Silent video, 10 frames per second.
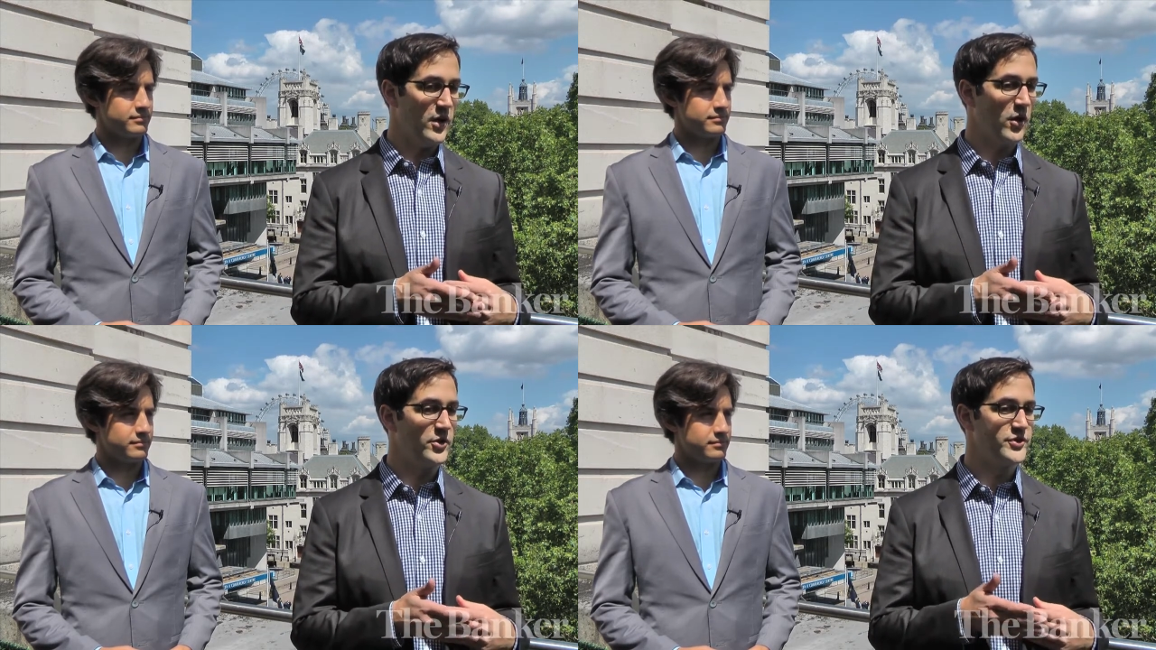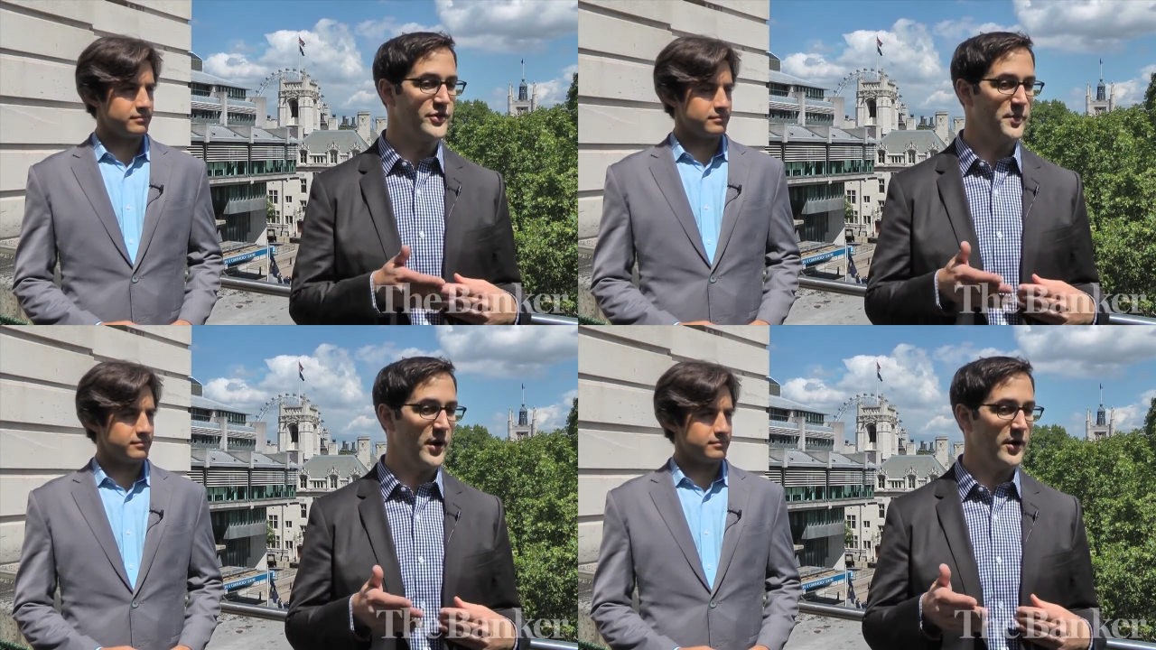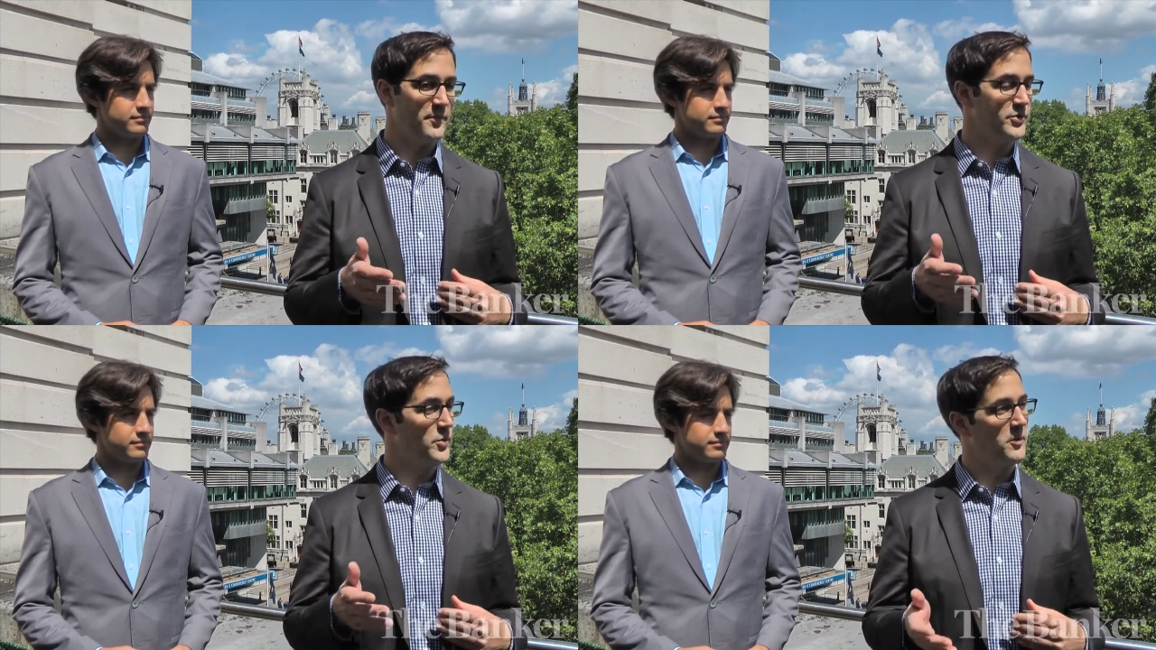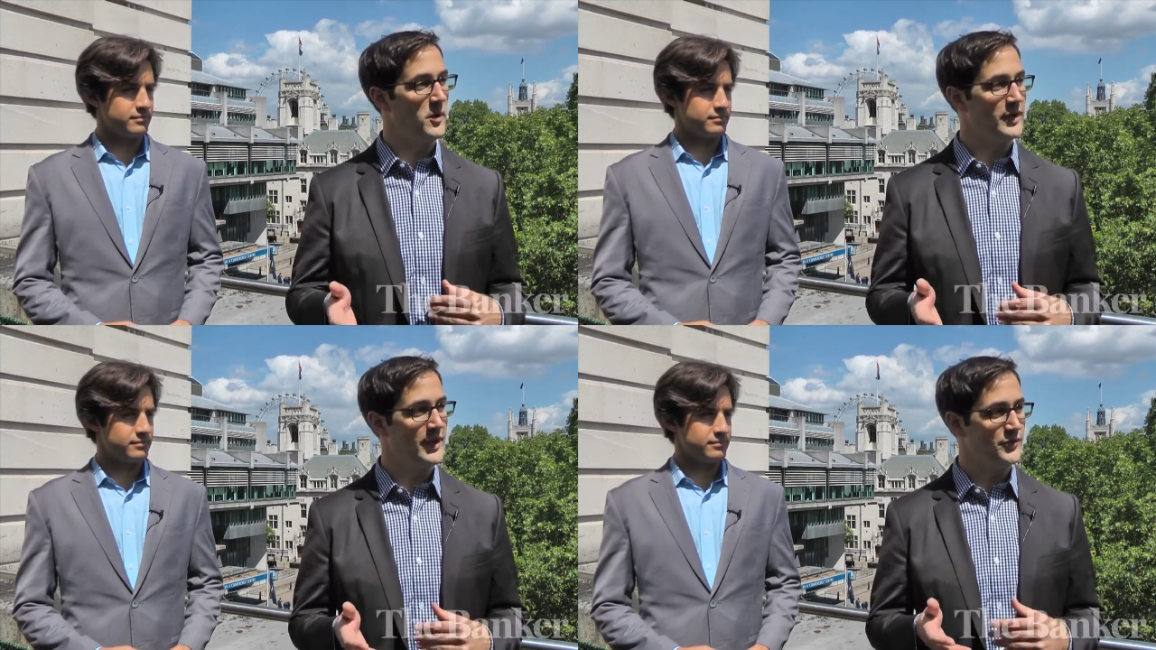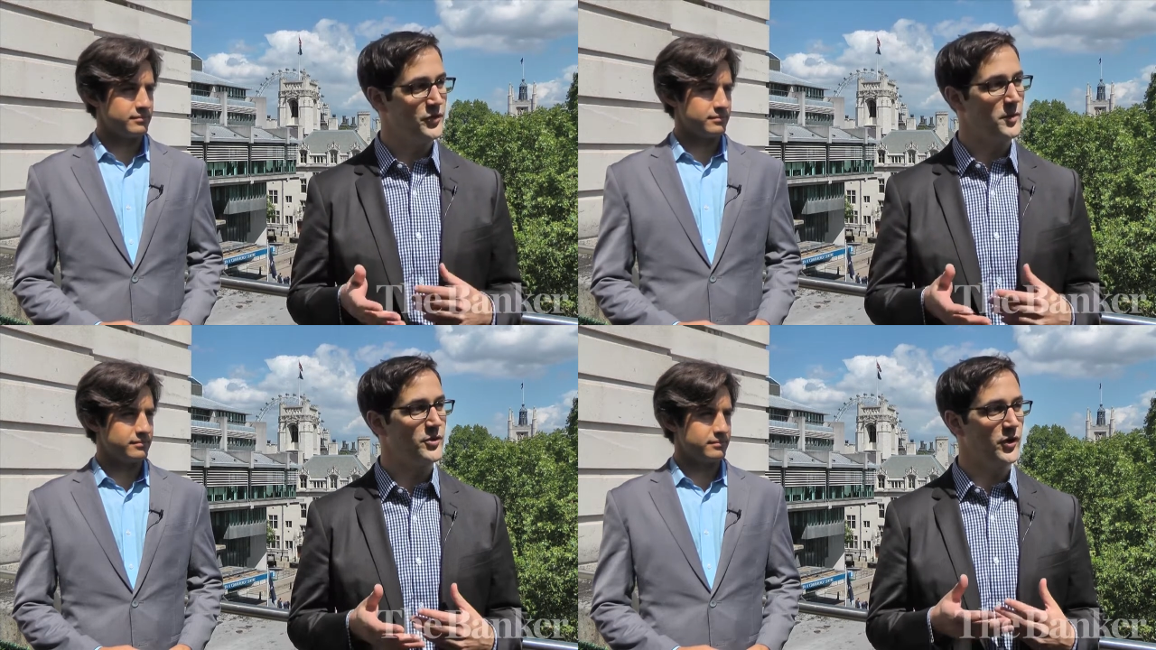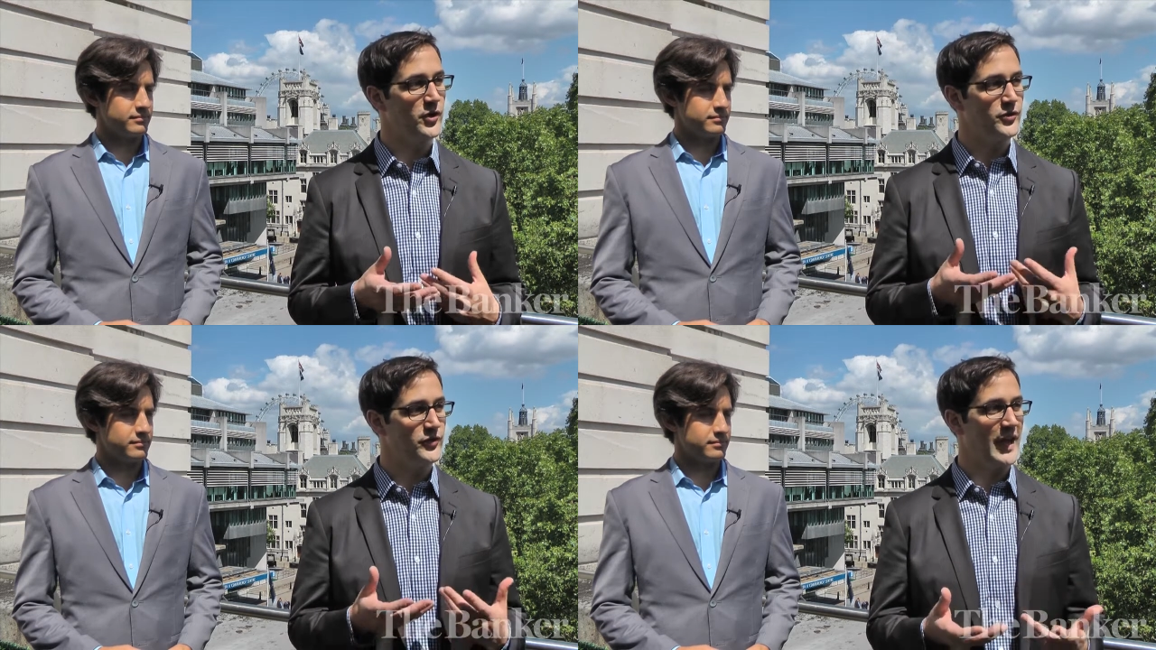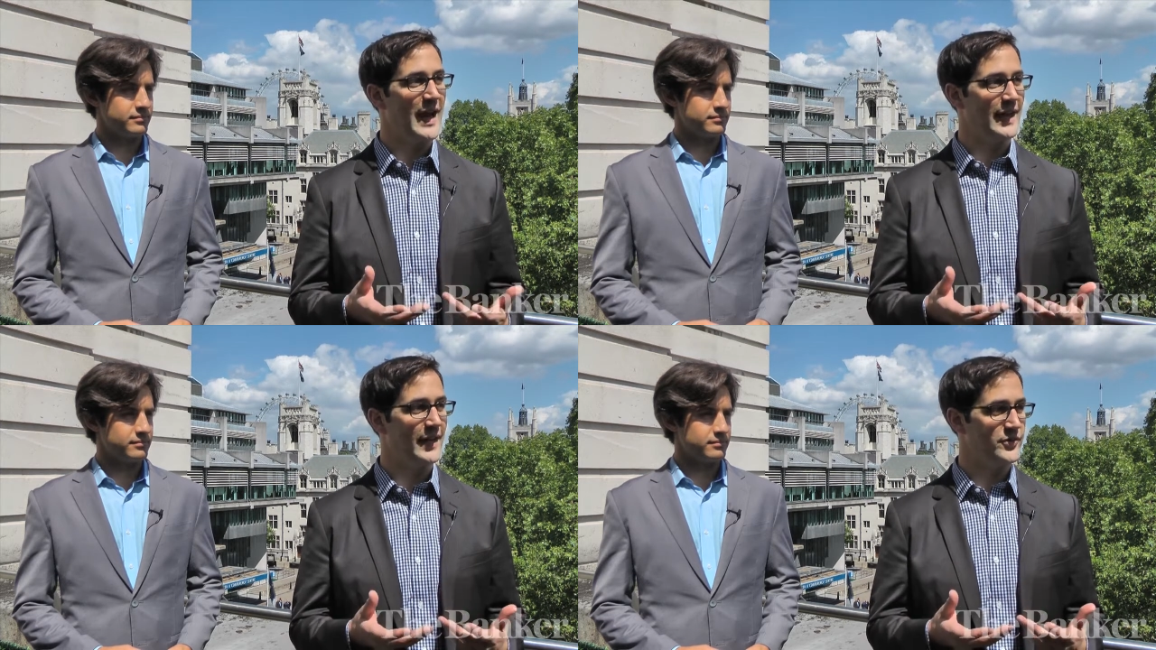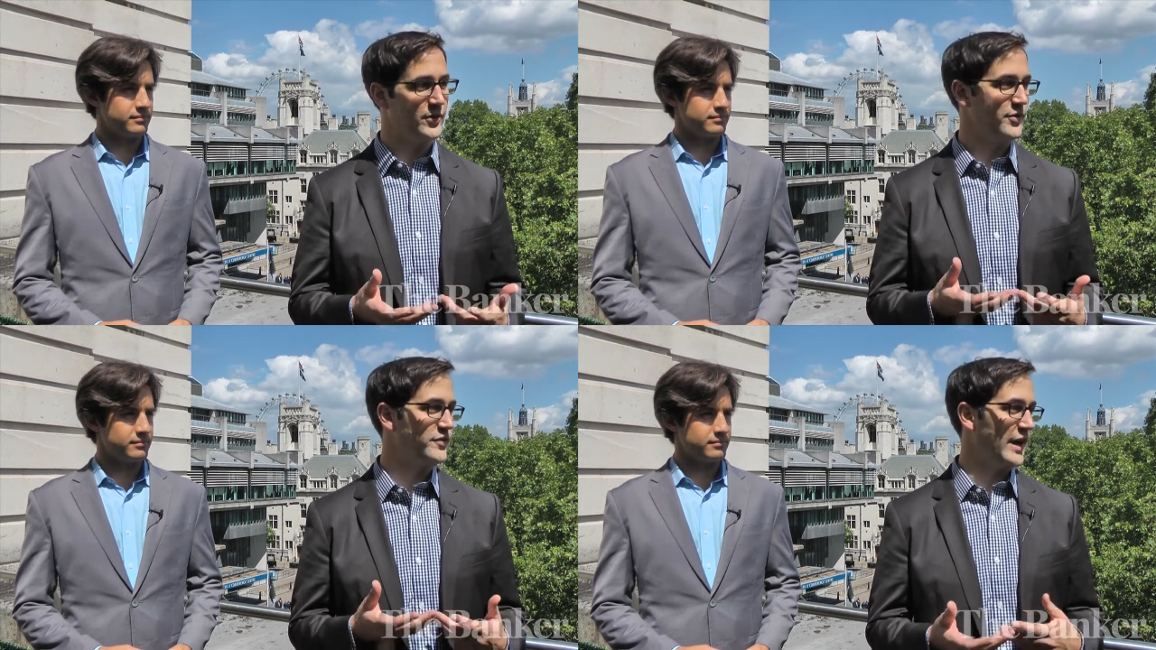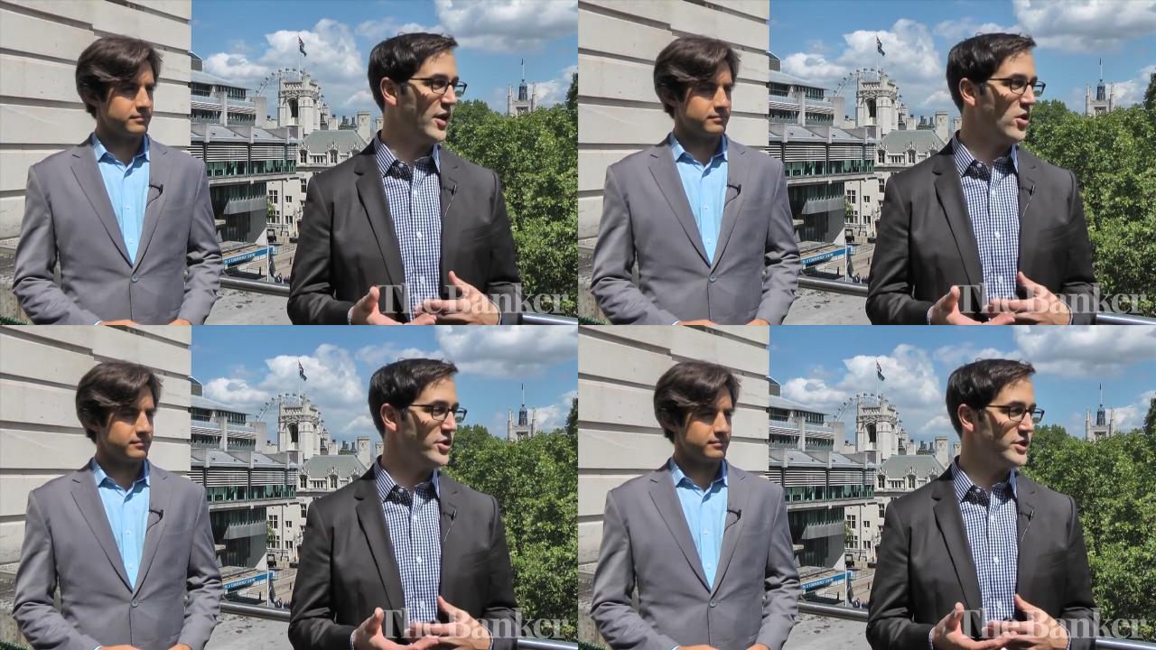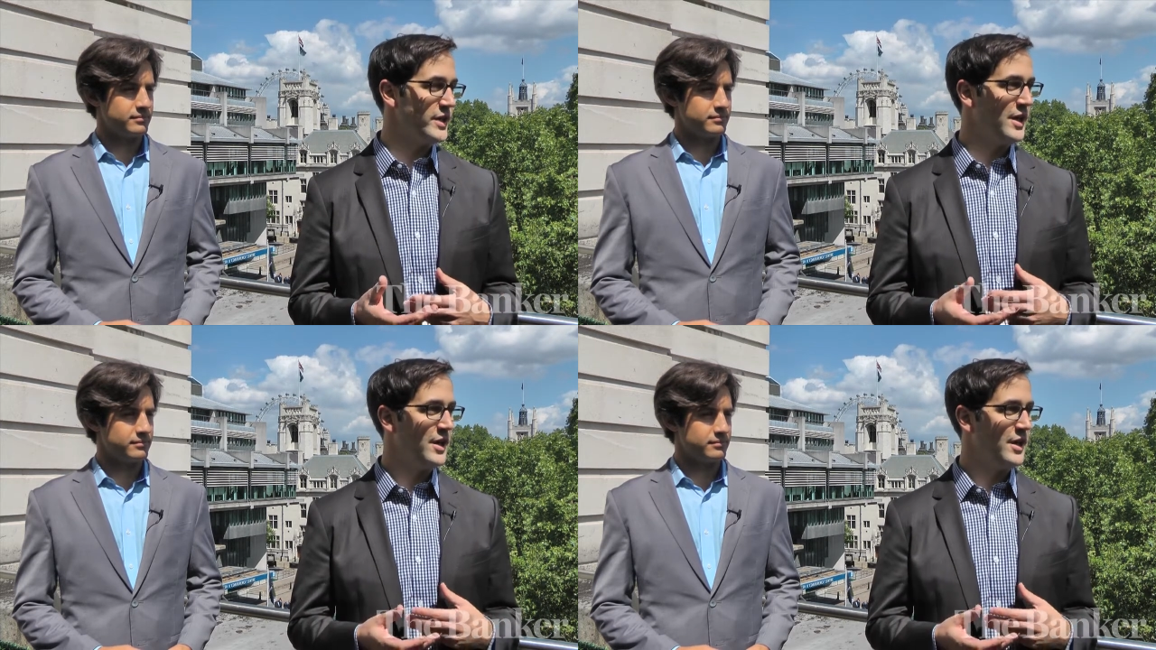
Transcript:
Speaker 1: a, large disparity between what consumers are used to getting in terms of technology